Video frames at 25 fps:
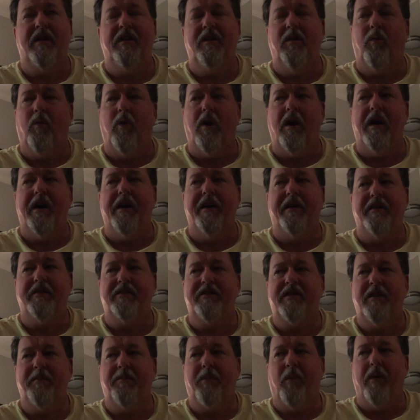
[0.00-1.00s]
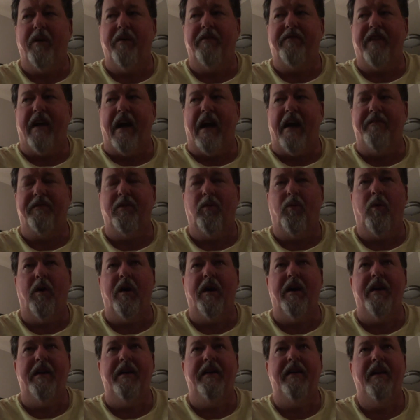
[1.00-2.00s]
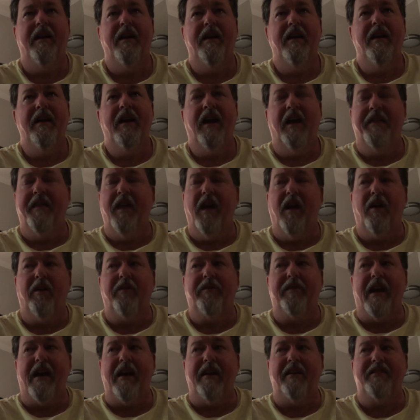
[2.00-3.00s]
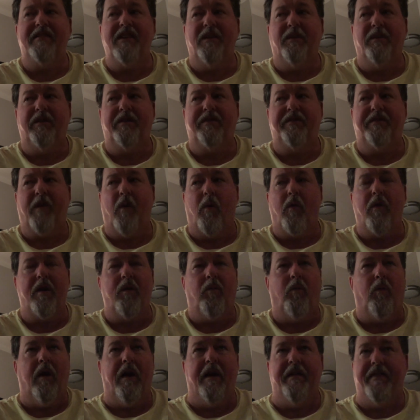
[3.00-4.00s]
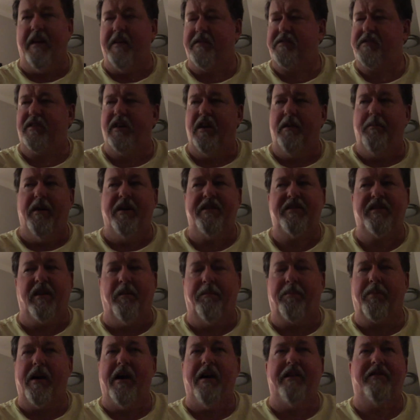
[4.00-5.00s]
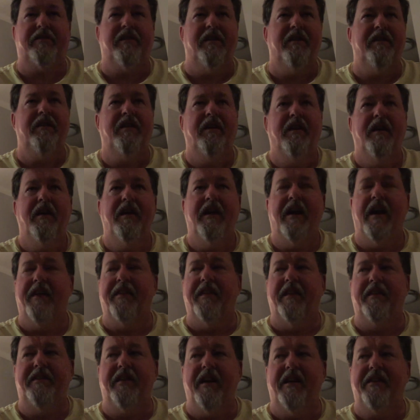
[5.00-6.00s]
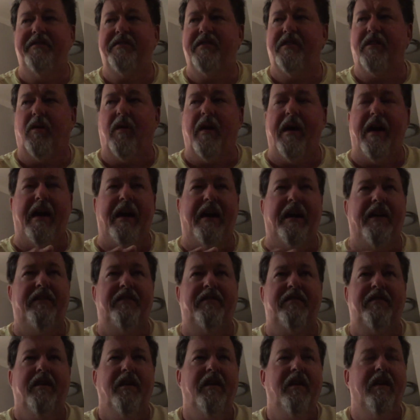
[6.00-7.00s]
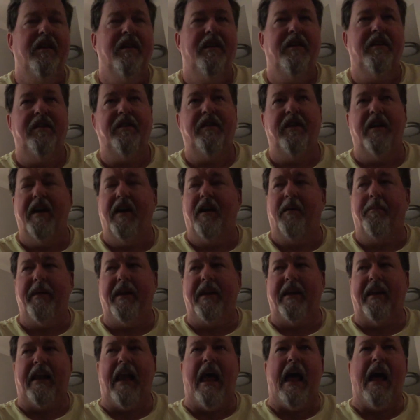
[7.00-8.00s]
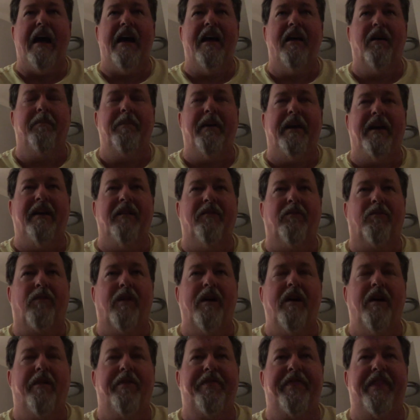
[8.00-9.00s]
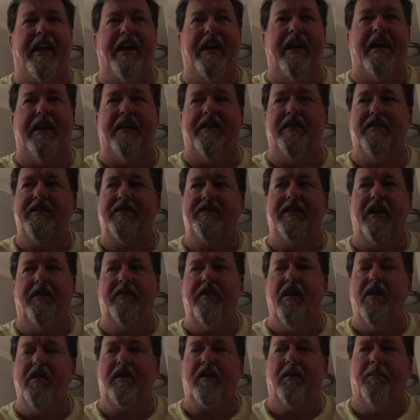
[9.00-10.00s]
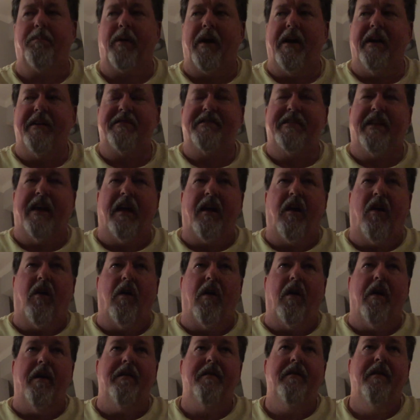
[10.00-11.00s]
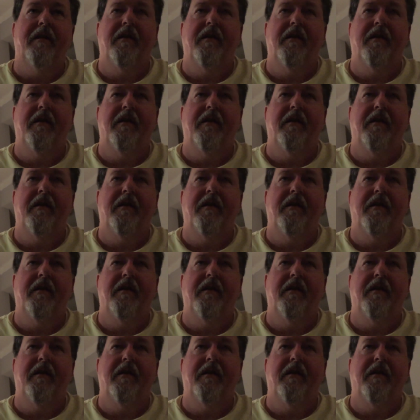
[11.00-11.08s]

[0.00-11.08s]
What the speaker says: to 1 or 2.5 to 1, in the old days it was 4 to 1. That's too much compression. In the digital age, it'll be light, it'll be real thin, so don't compress that hard.